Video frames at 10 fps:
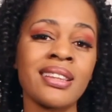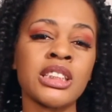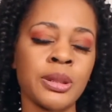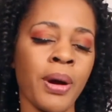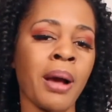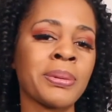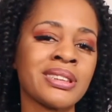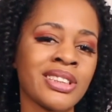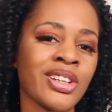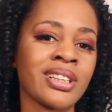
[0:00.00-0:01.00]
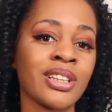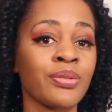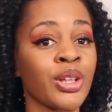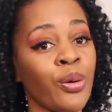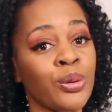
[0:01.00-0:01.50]
they should probably steer clear
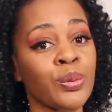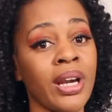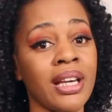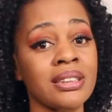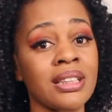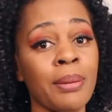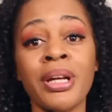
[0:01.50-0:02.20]
of the old ways.